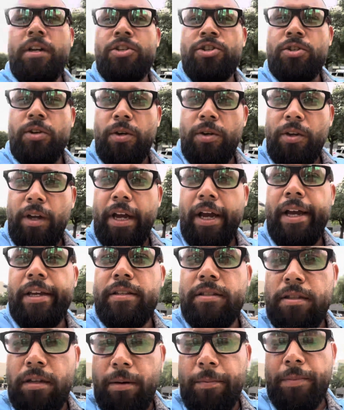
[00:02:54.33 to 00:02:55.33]
to show you guys
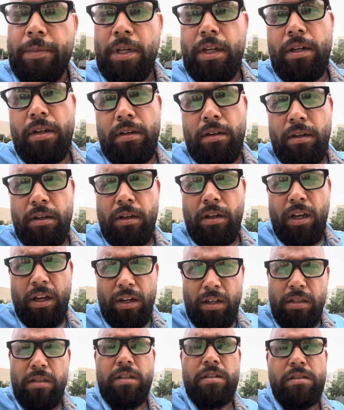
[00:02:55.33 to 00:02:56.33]
something. And
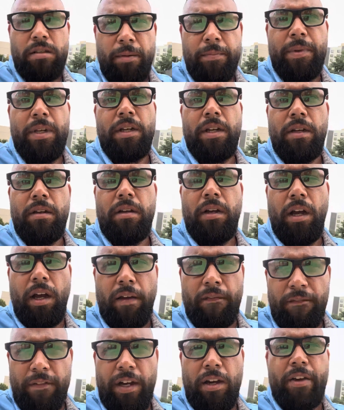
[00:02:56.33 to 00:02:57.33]
this is something uh,
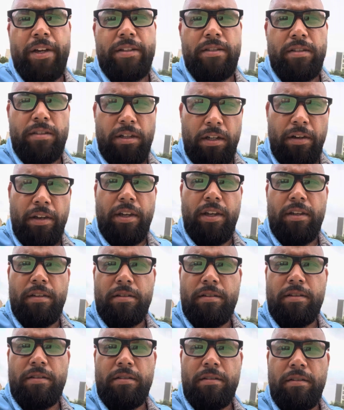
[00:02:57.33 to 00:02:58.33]
very
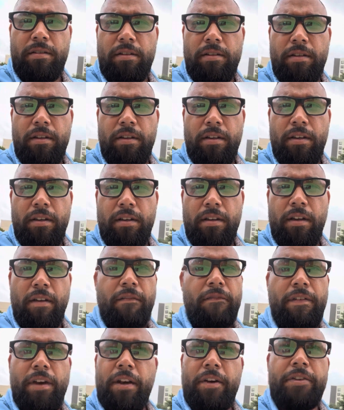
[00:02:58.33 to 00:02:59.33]
serious.
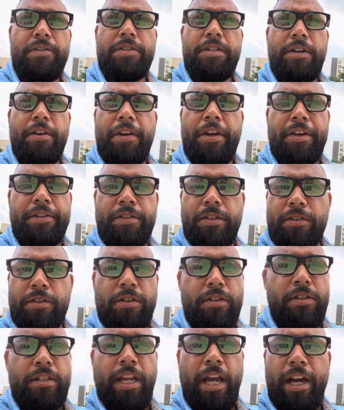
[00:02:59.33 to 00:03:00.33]
Very serious. This
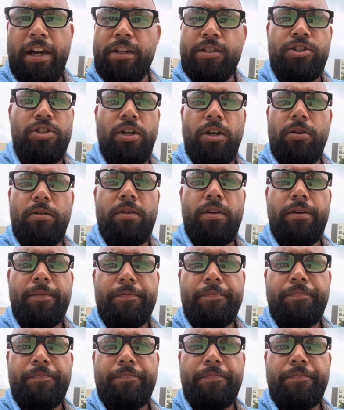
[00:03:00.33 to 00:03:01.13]
is not a joke